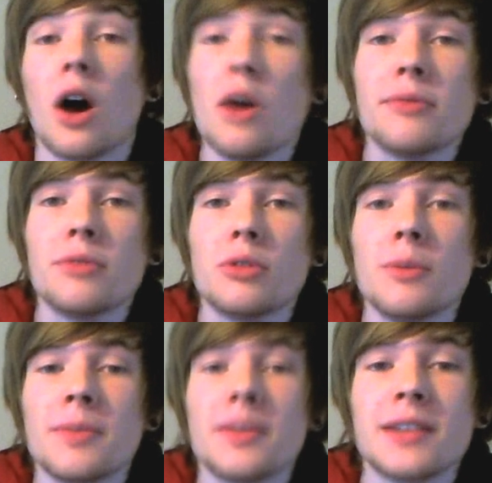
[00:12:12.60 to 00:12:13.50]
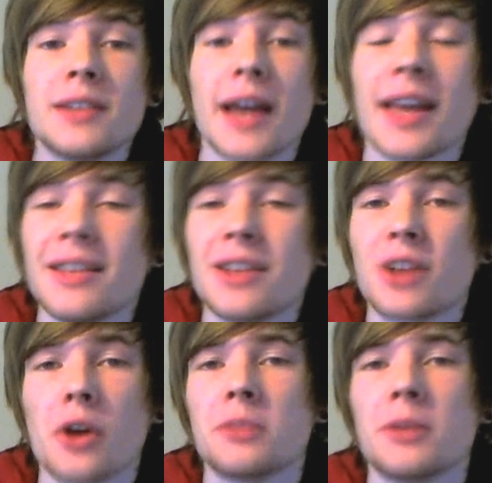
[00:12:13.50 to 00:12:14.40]
Overall, this deck is
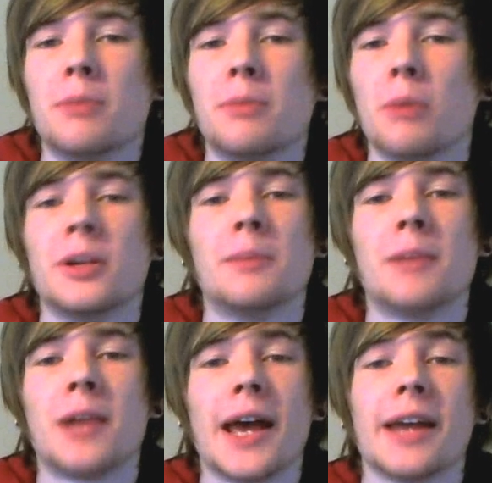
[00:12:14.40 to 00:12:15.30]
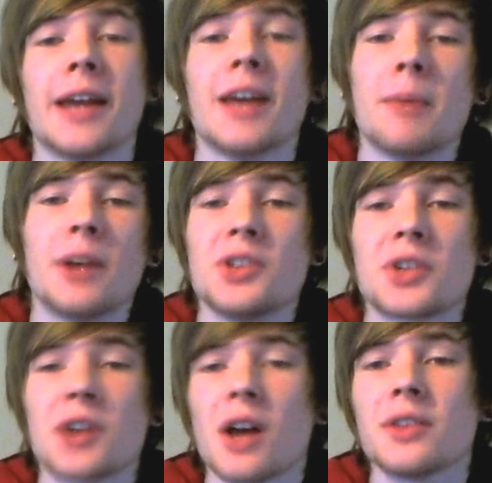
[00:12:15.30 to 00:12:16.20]
going to be a popular play, but I
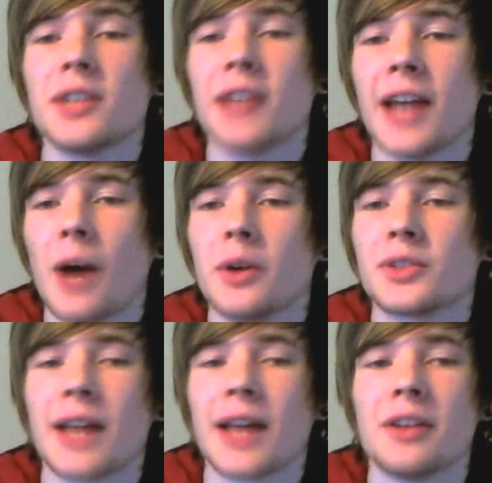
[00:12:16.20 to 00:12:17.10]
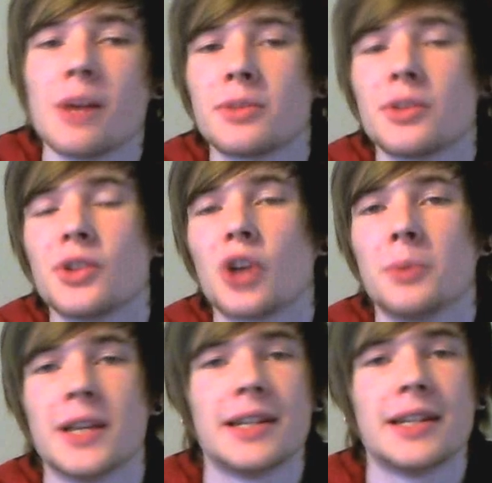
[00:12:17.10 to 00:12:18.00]
just can't see how it will stand up to the
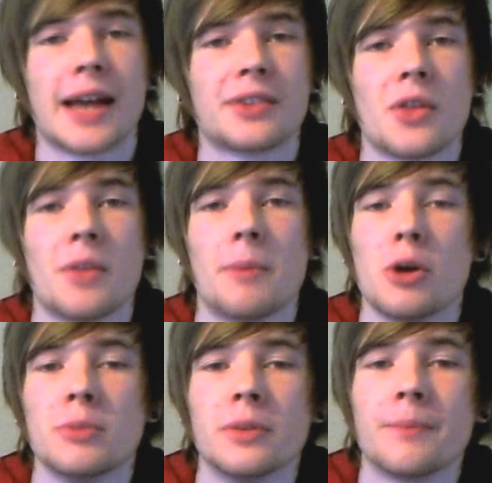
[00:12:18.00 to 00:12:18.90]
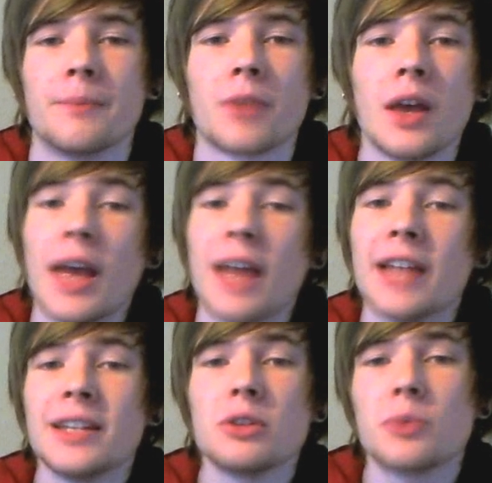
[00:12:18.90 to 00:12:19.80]
top tier decks at the moment.
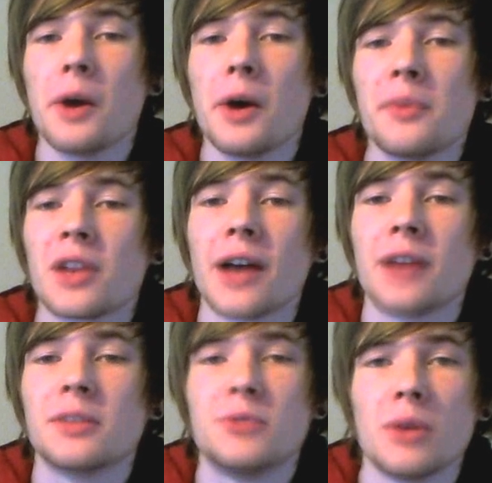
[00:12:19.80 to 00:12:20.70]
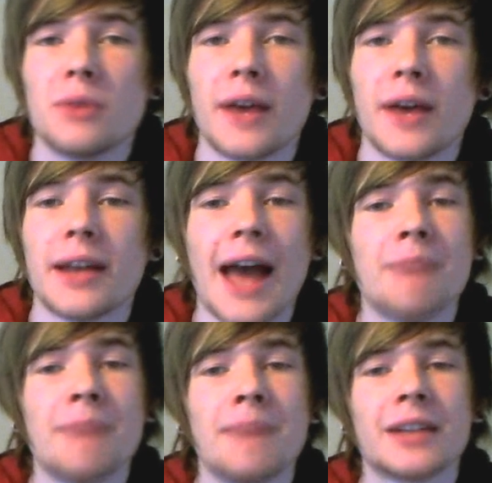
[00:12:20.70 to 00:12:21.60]
It deals well with the likes of Donphan
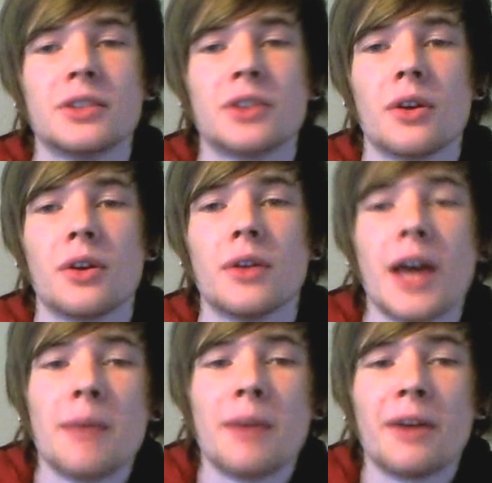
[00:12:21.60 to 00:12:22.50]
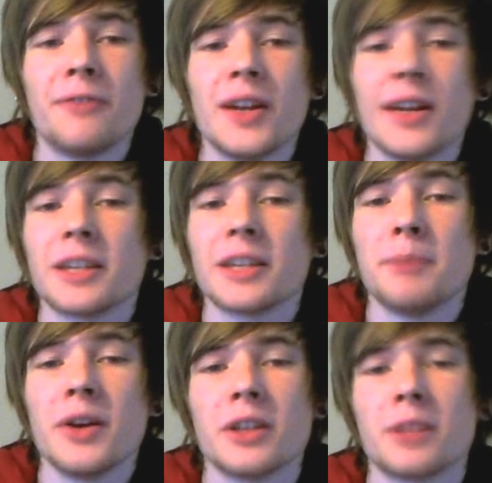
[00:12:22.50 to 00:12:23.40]
and Magnezone, but I feel an
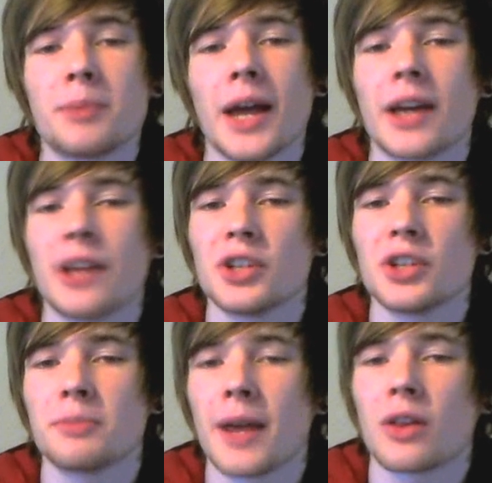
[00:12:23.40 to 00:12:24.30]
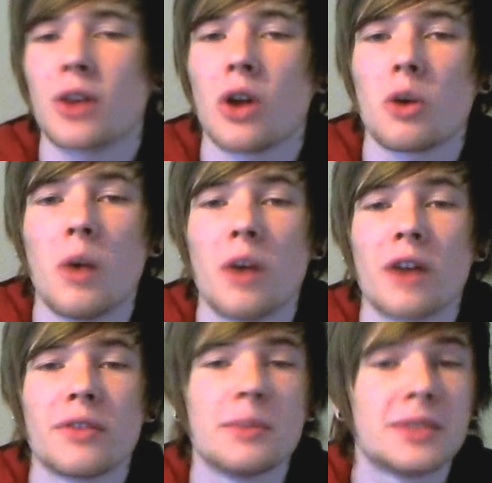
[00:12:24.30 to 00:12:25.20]
experienced player can just make the lock
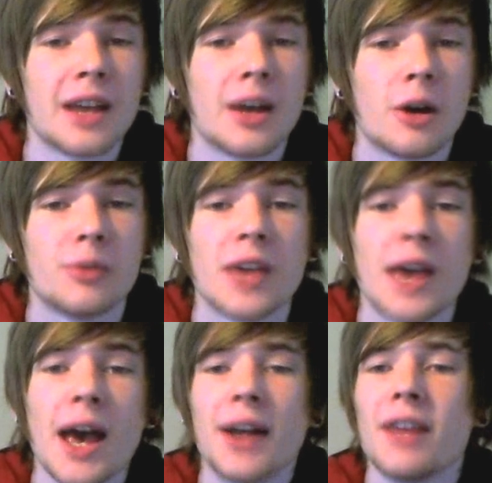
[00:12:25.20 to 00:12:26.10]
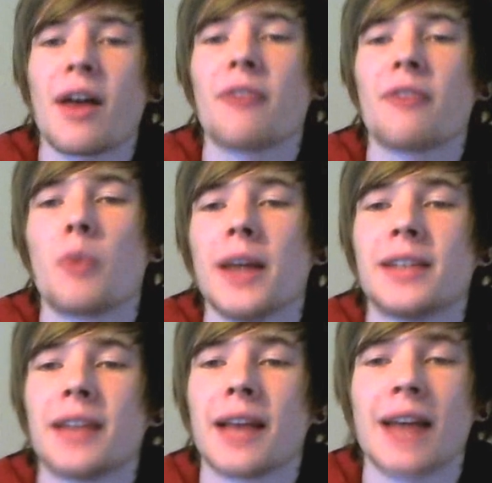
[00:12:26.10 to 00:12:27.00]
work for themselves, and either have a way
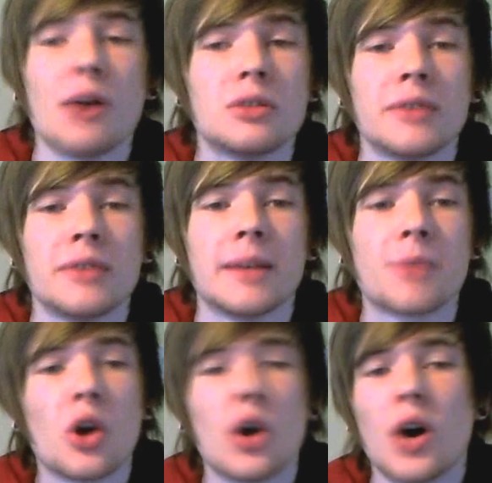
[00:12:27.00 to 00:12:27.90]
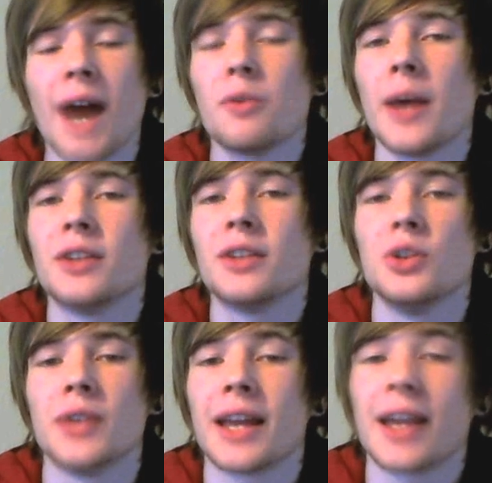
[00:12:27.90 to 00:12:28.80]
to get out of it, or have a way
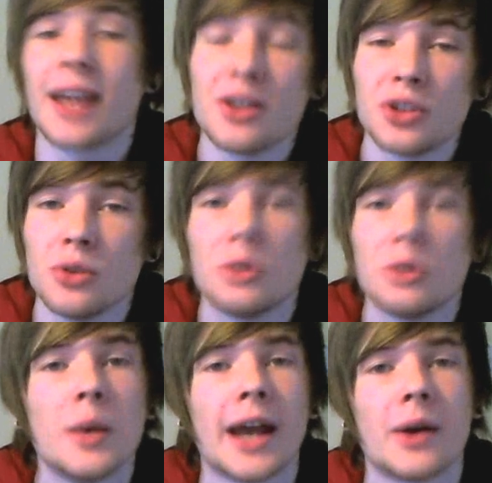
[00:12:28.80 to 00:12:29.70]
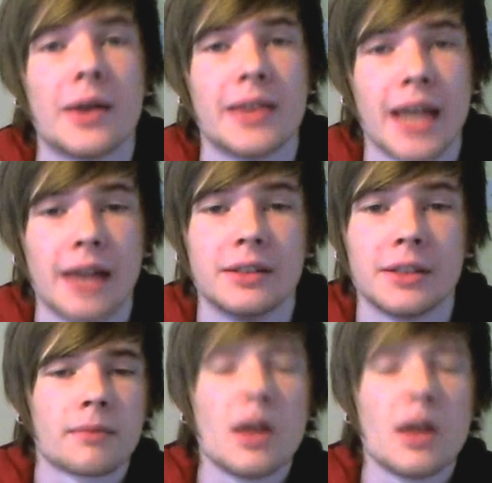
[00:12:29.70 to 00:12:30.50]
to use it against you to win out in the end.